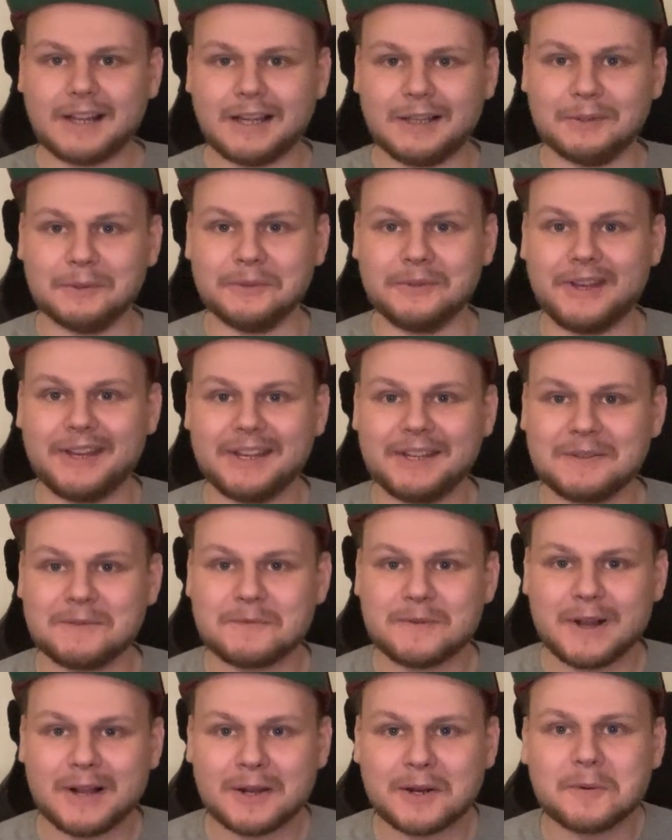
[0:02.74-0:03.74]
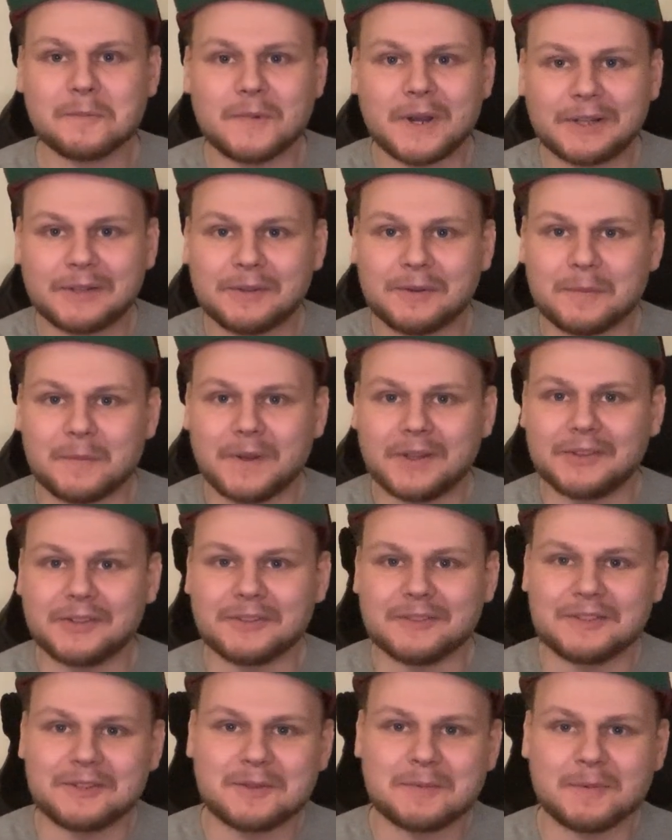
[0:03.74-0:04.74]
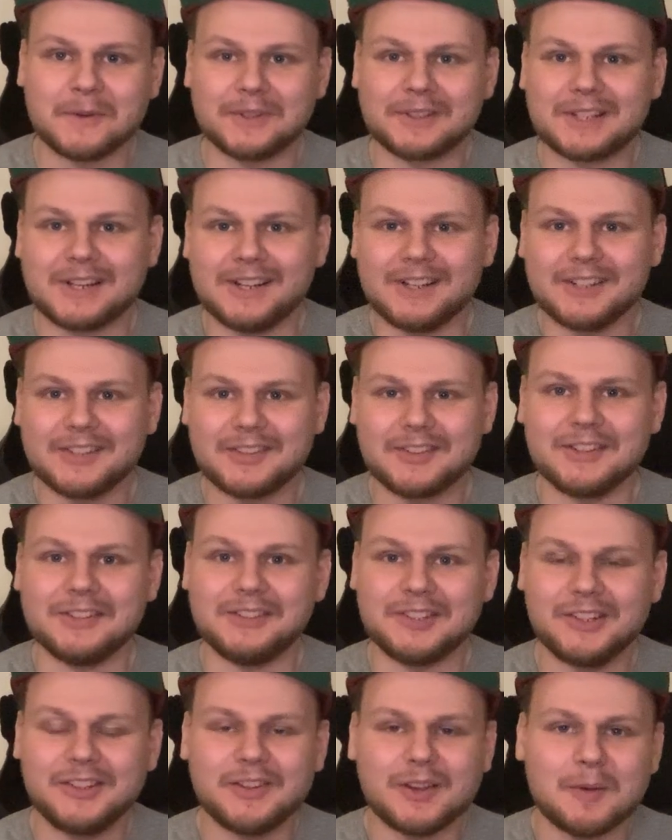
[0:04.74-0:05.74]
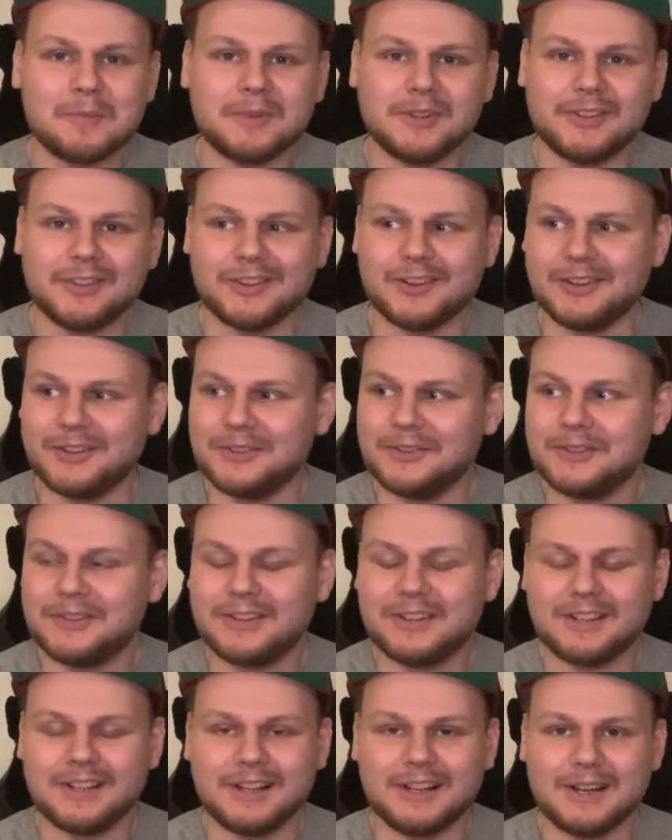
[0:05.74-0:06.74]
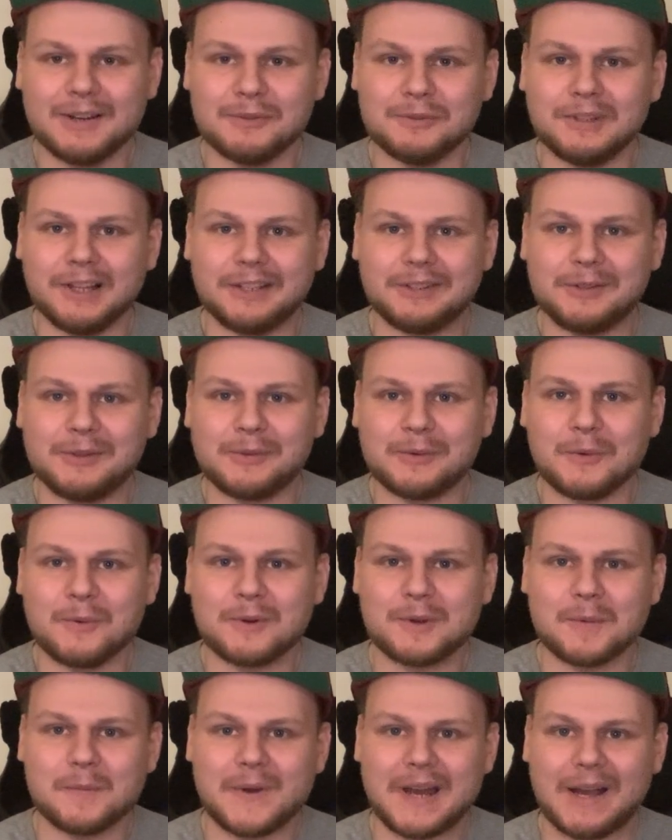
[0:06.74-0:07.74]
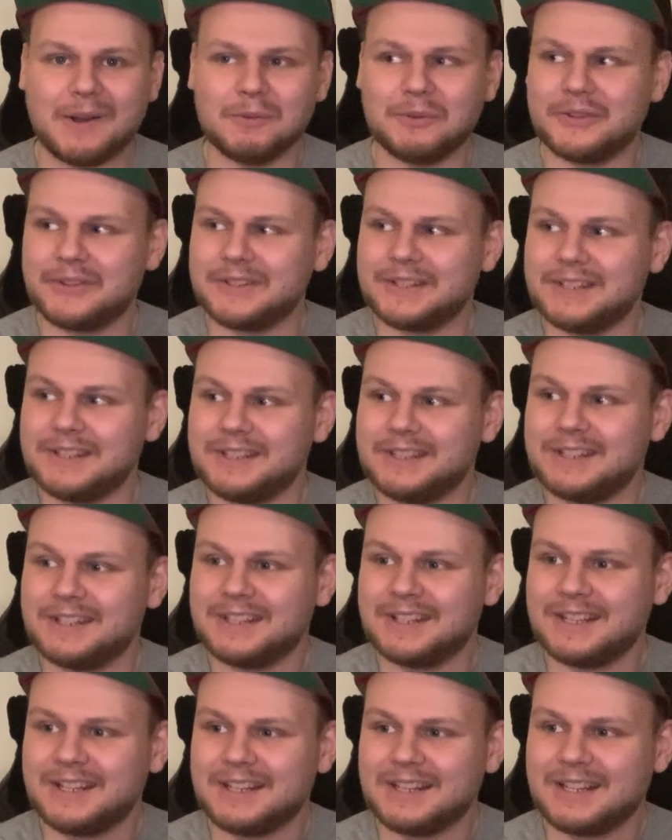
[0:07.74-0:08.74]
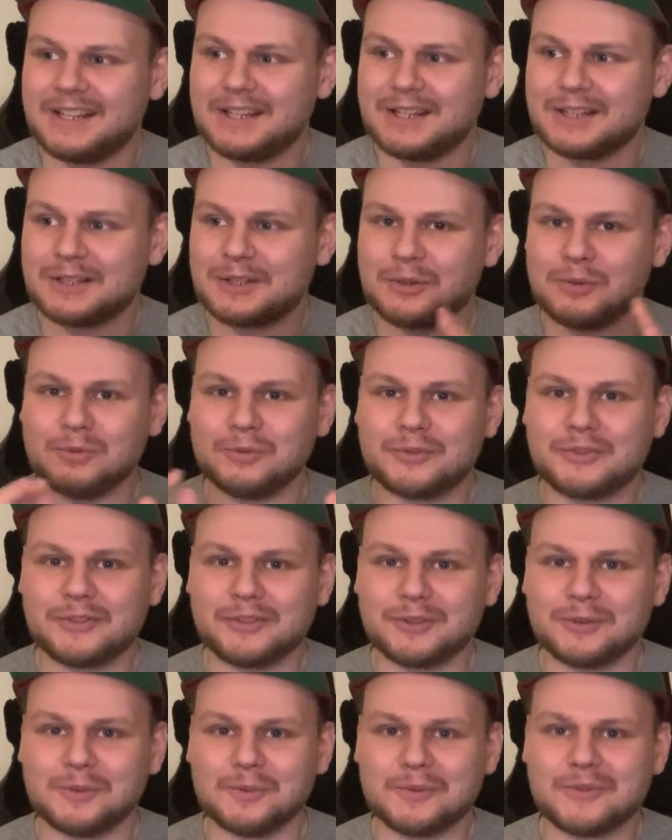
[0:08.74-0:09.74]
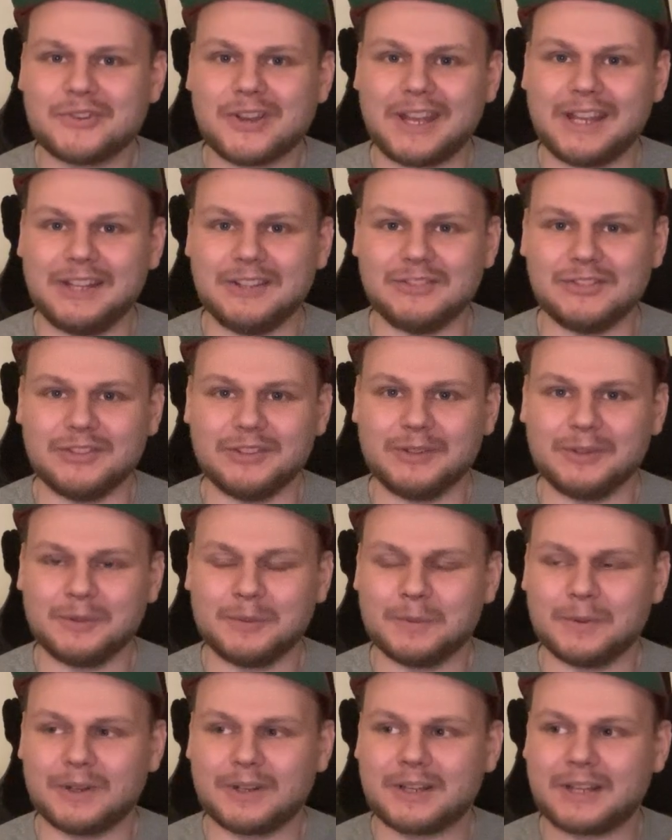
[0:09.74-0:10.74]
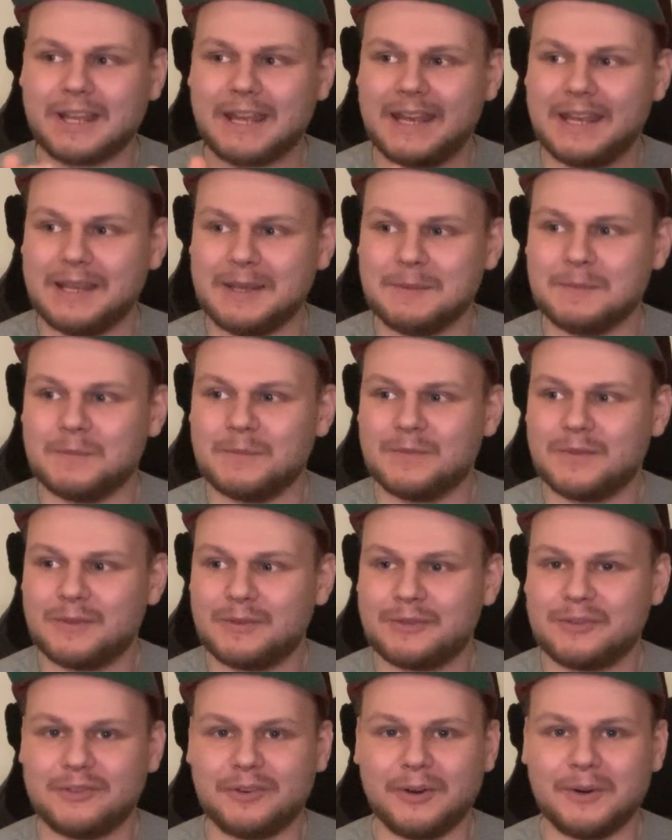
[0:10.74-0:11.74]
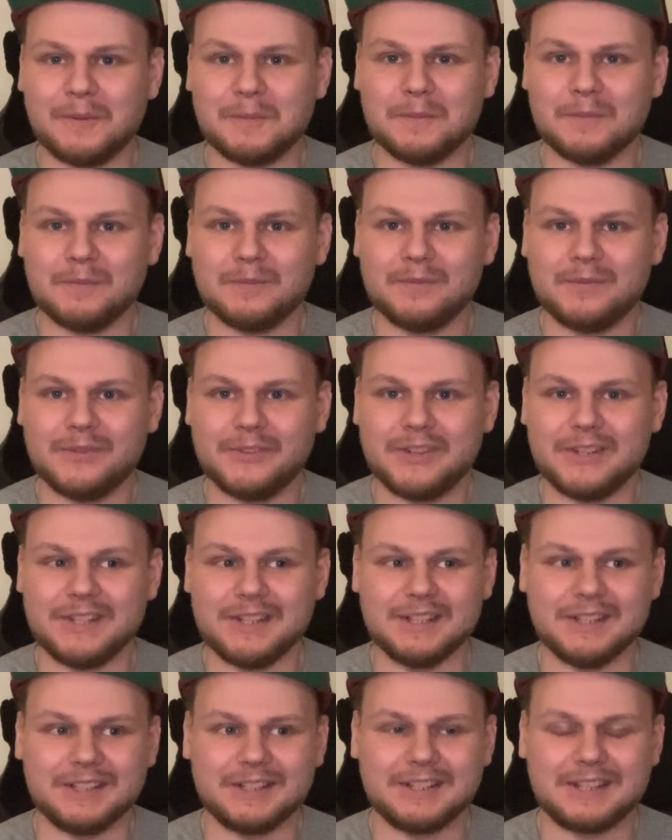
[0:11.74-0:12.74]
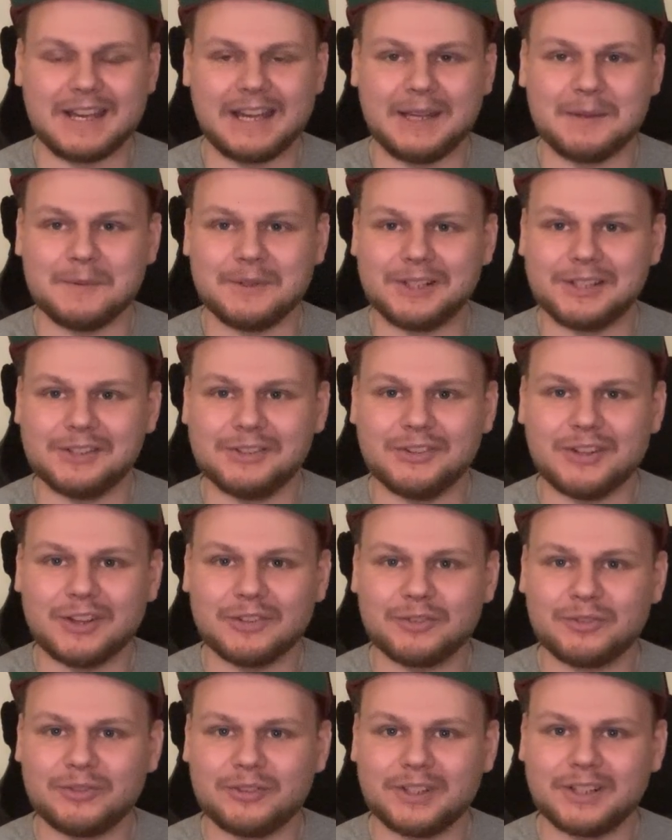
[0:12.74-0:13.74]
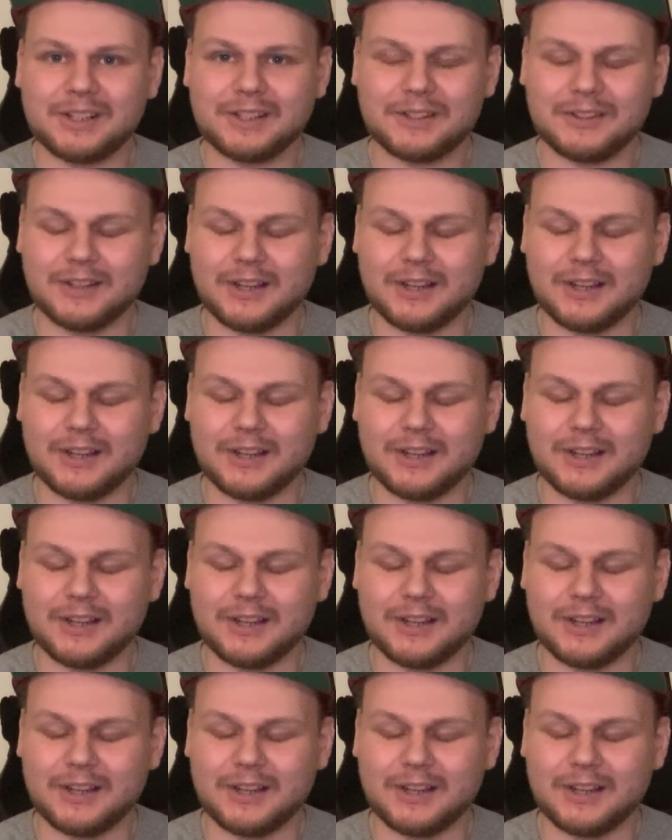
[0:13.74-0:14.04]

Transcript: Hello there and welcome back to the Bence podcast. In this episode, I would like to talk about the cultural changes what came from the gaming industry.